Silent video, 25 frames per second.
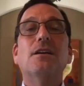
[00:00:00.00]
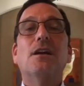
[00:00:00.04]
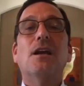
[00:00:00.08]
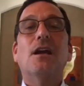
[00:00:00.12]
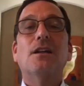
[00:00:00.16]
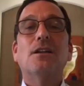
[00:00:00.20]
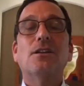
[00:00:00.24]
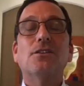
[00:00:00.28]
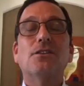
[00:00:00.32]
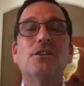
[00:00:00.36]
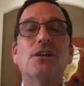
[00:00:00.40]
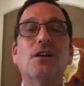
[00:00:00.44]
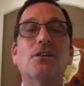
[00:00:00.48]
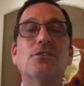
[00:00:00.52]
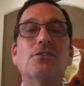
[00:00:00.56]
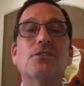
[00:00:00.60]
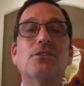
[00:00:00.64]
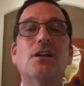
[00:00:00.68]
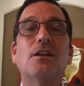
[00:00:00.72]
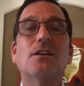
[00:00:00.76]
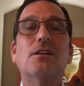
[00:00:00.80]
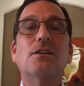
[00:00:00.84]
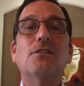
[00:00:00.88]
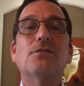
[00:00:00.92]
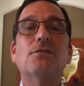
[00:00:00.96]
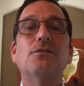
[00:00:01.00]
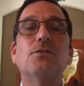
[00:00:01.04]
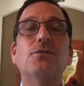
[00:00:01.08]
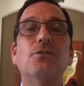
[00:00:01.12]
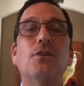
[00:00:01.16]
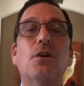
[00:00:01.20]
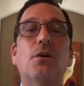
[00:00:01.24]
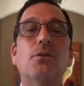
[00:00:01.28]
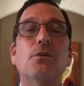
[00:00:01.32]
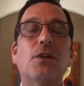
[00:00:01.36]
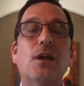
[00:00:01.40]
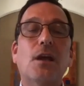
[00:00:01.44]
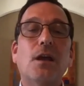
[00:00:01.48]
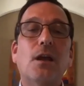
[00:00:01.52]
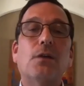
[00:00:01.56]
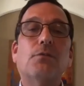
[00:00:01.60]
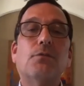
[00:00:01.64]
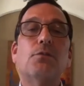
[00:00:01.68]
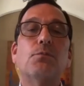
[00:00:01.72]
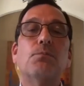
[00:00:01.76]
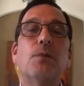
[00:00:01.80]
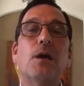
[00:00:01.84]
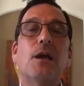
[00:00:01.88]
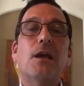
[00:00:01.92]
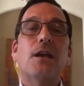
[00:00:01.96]
and it sounds like if you don't have a
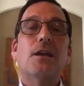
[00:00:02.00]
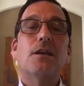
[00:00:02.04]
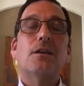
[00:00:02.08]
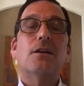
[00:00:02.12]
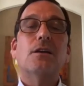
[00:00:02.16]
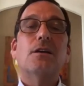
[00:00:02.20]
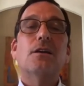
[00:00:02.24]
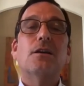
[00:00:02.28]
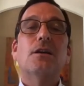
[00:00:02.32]
bank,